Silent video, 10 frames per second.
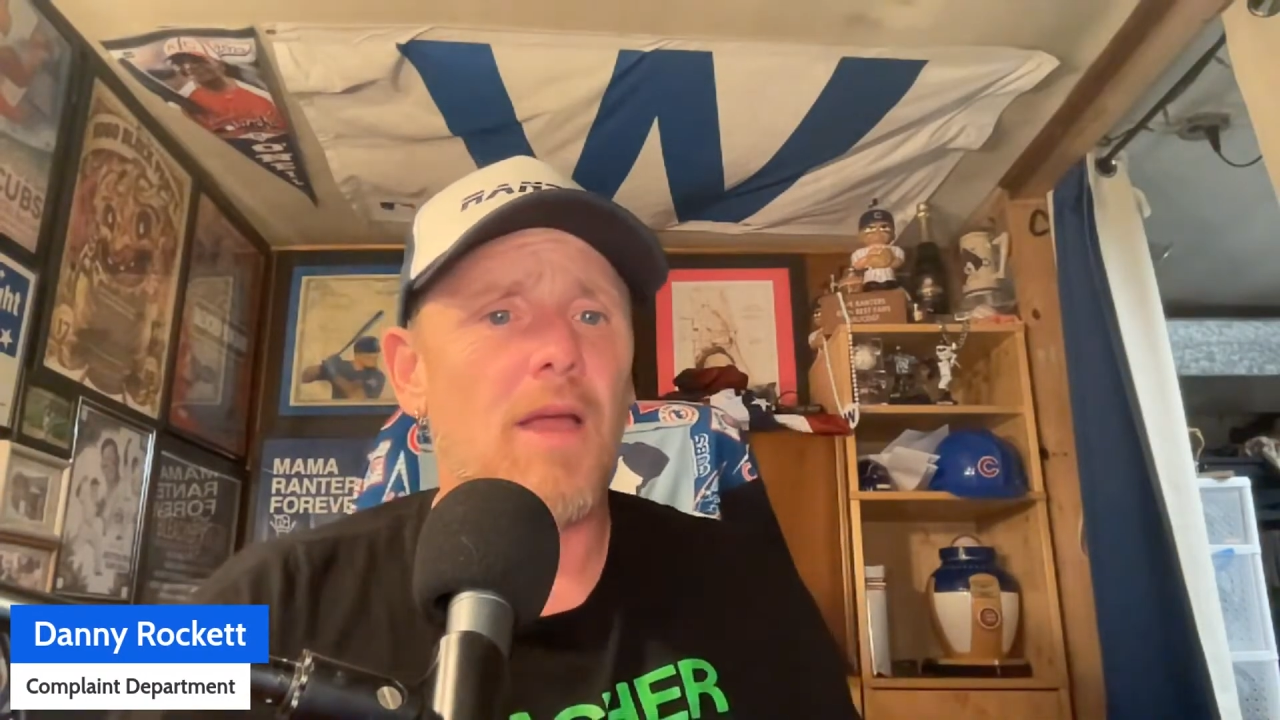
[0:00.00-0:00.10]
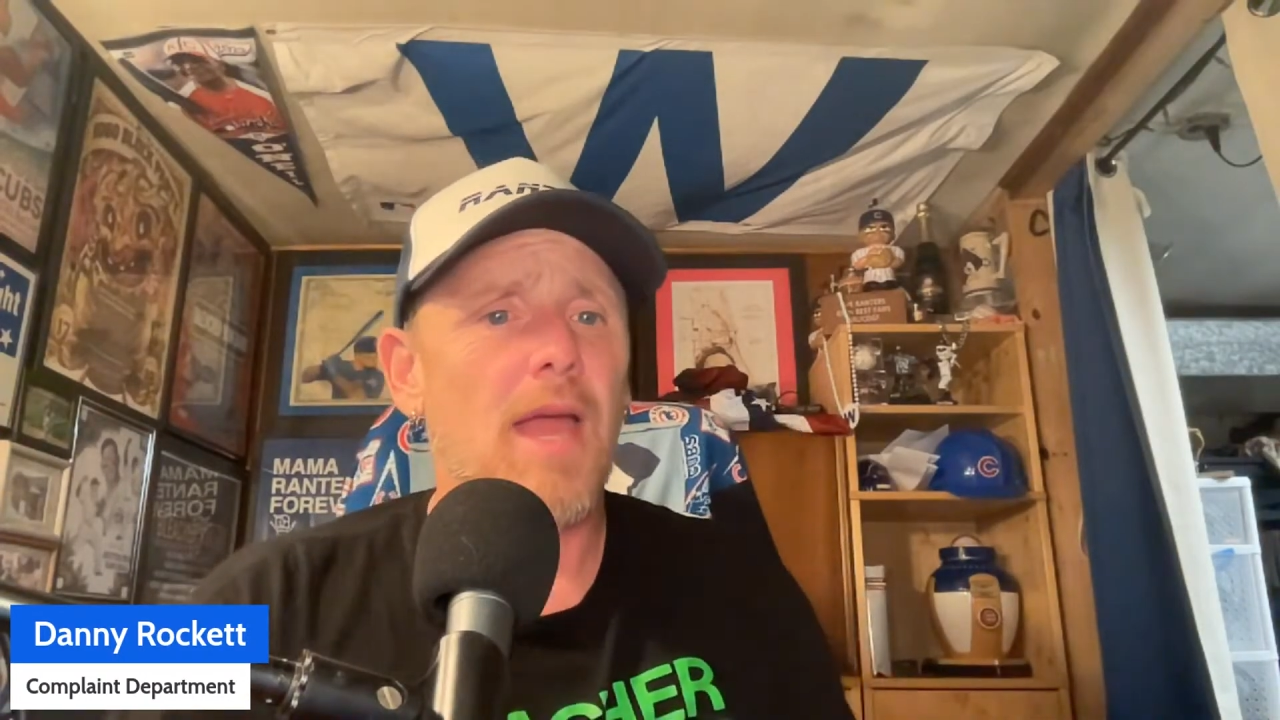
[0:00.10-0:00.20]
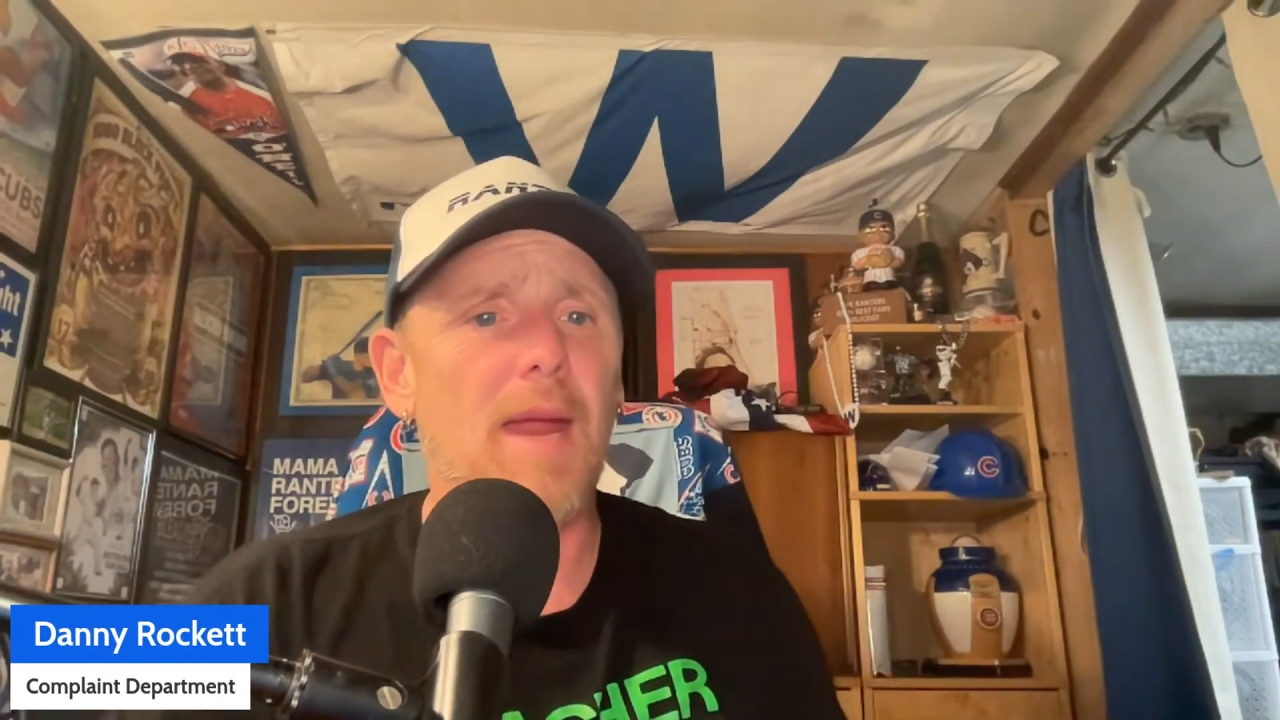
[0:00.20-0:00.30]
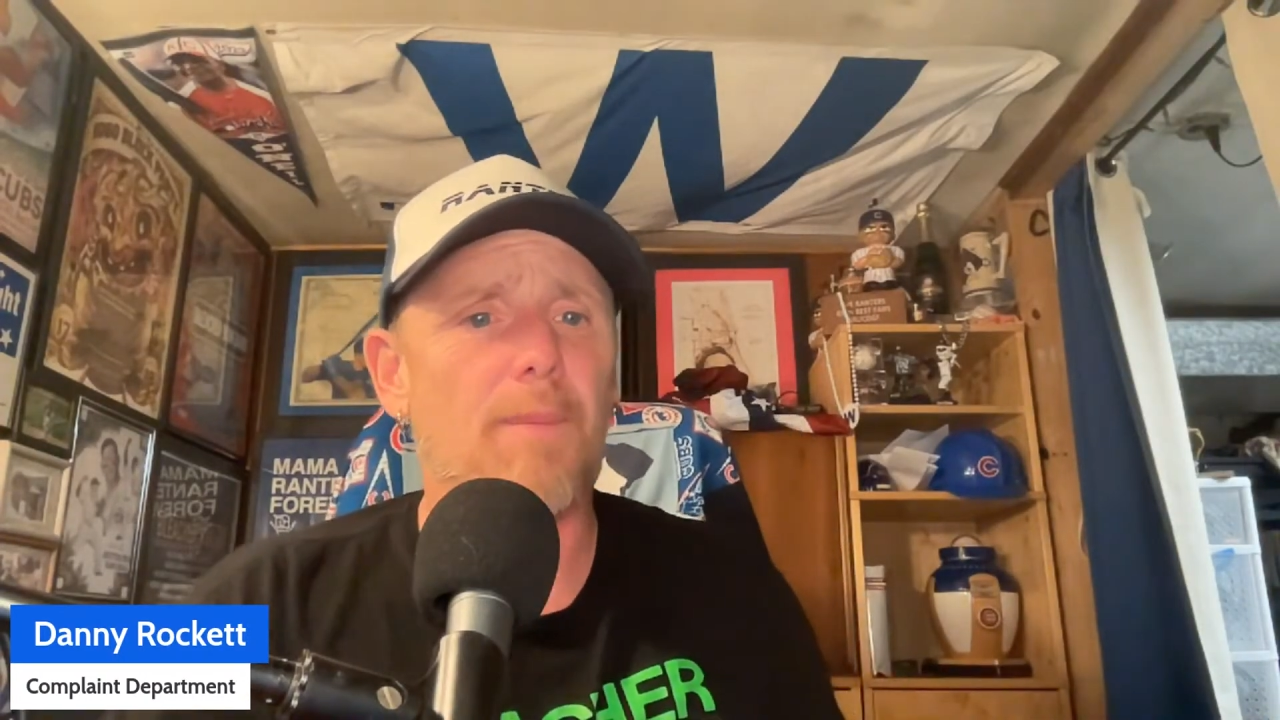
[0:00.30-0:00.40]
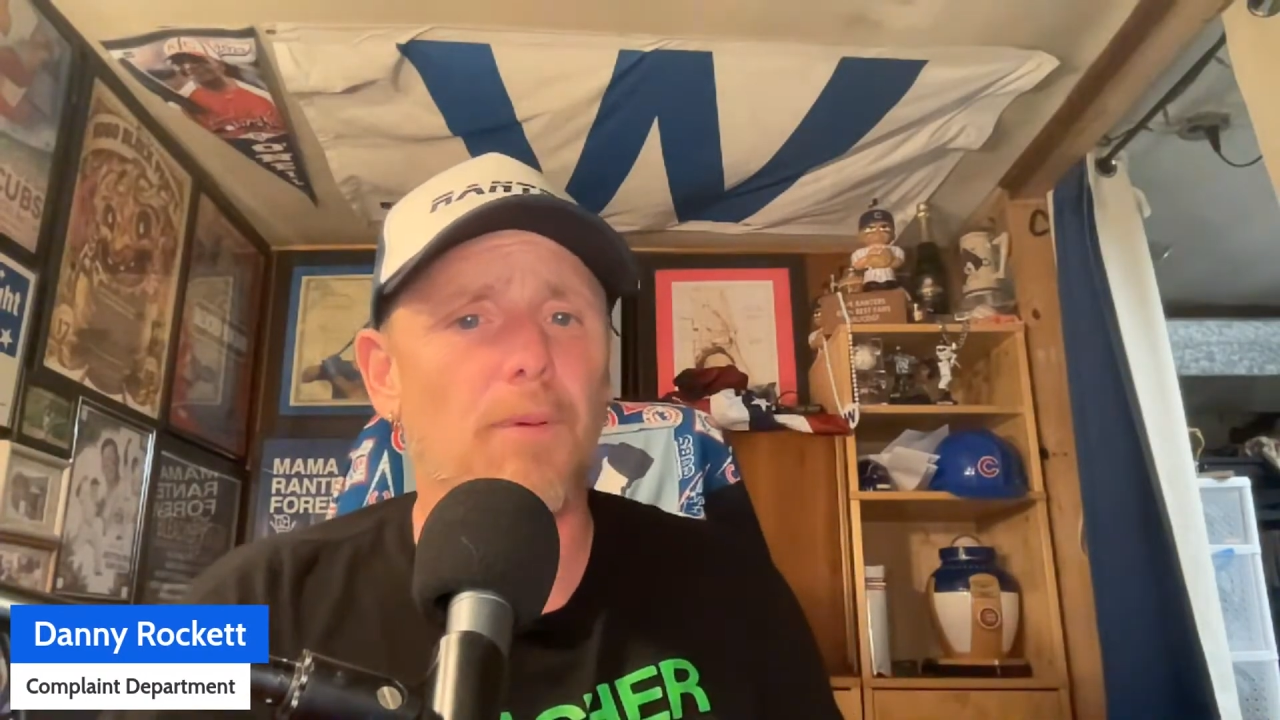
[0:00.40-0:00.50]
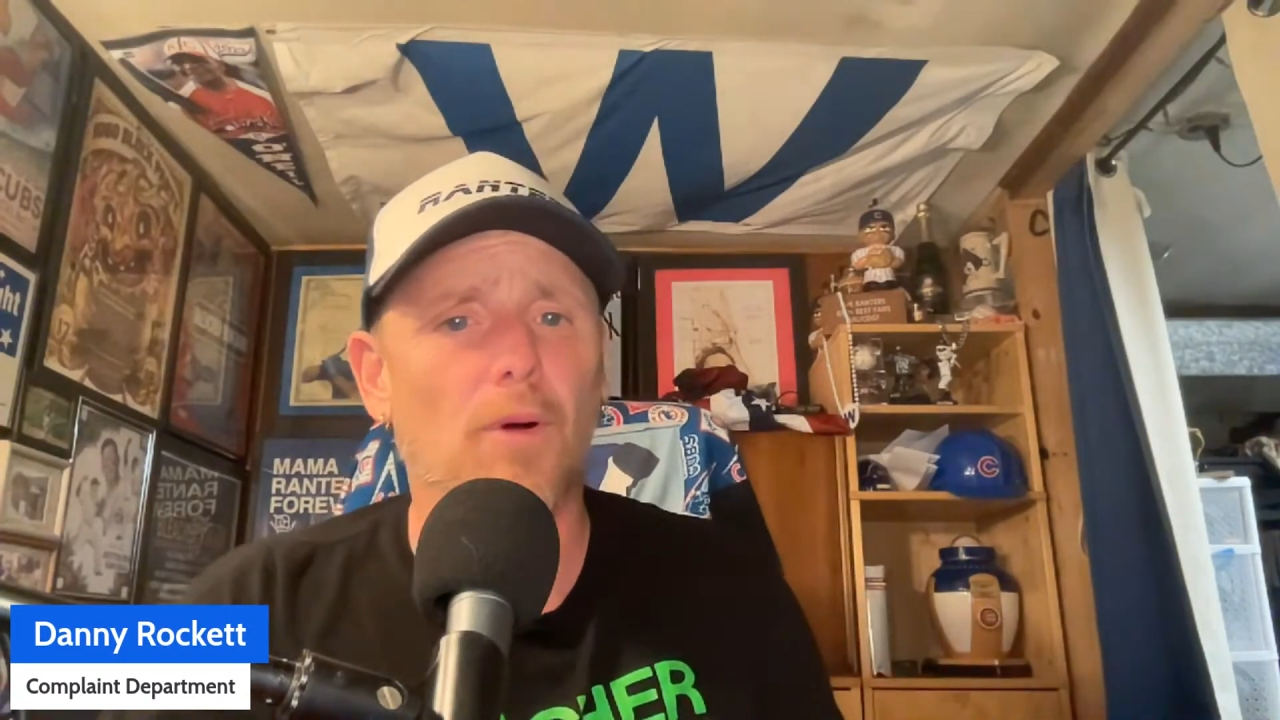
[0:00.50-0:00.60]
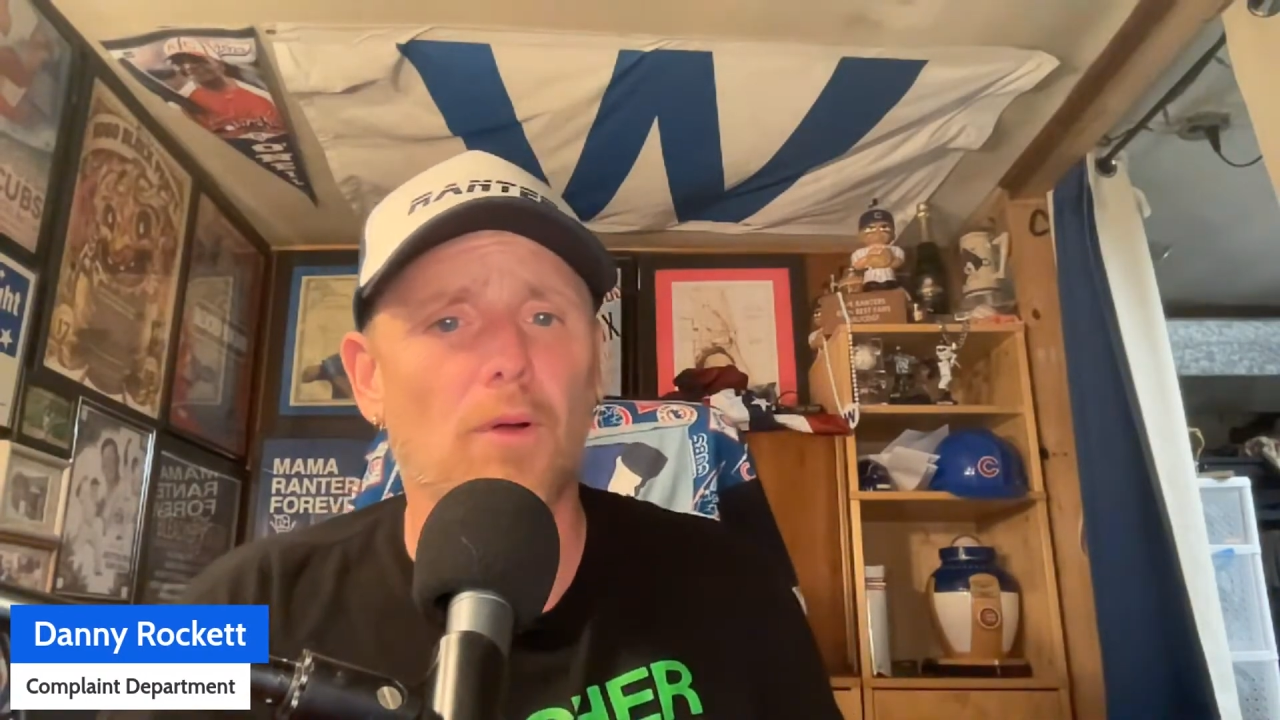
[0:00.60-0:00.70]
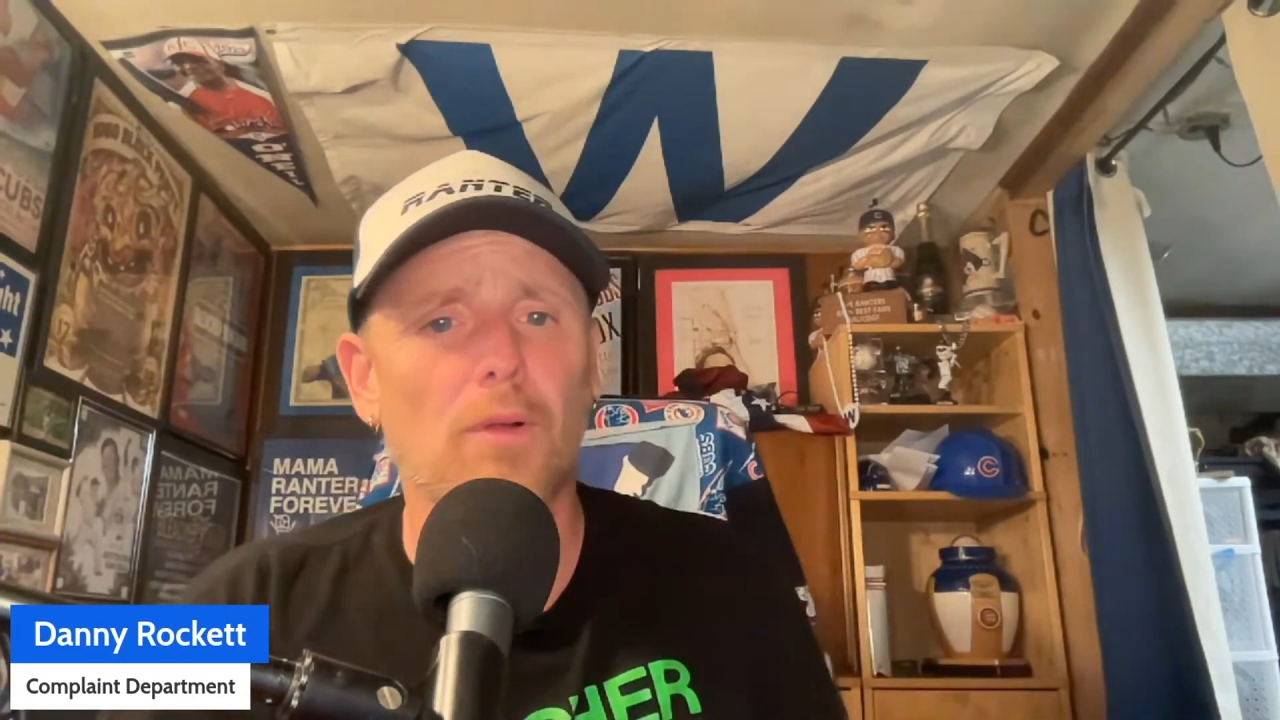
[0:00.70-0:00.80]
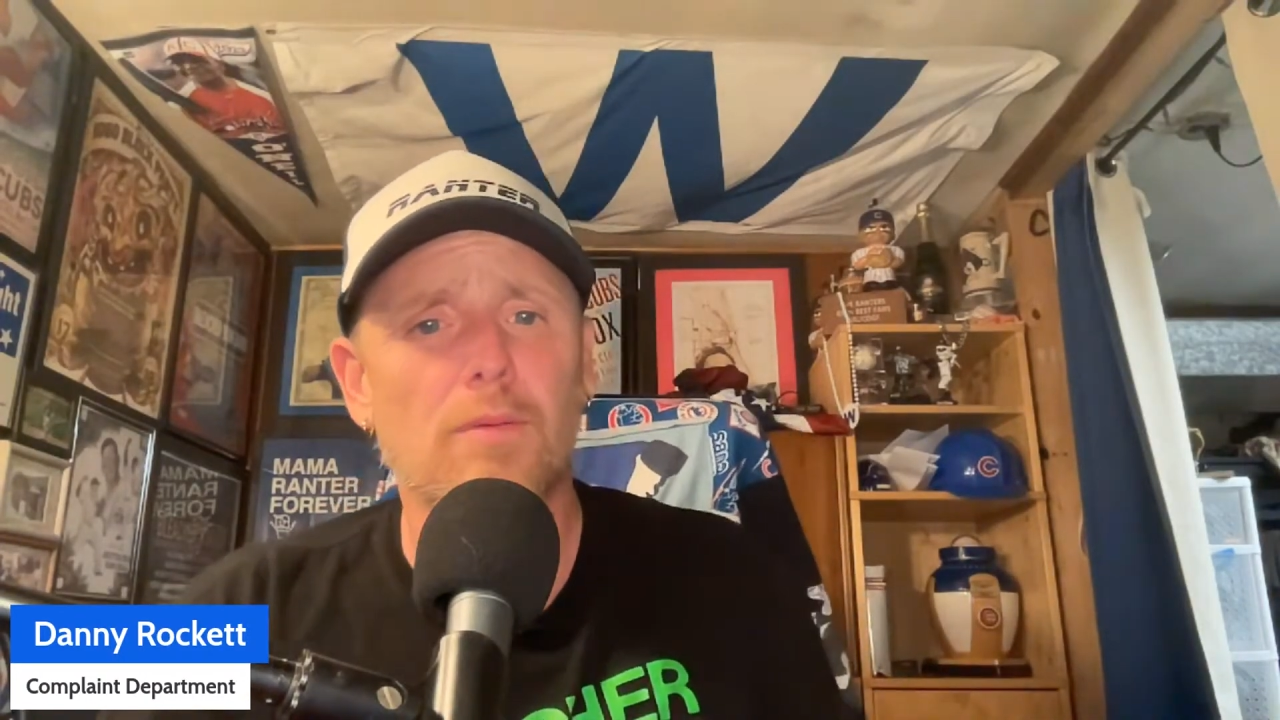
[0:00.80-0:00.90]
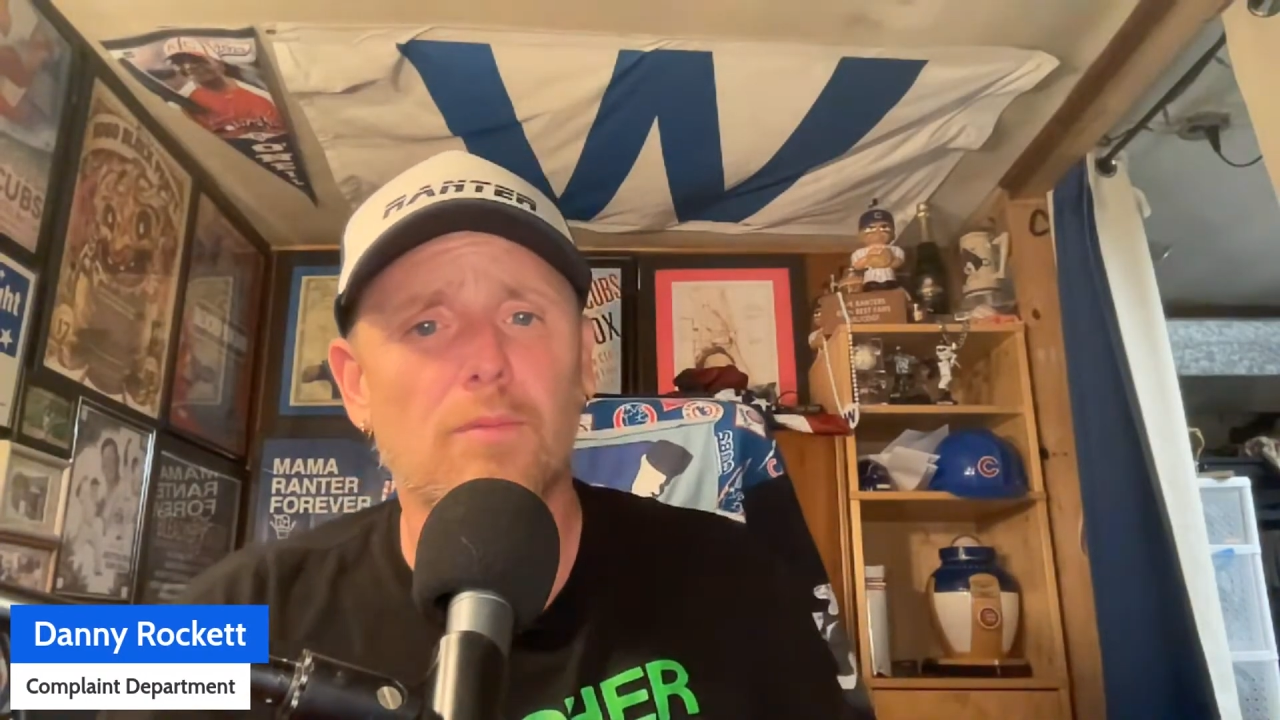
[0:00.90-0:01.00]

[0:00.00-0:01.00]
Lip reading: April,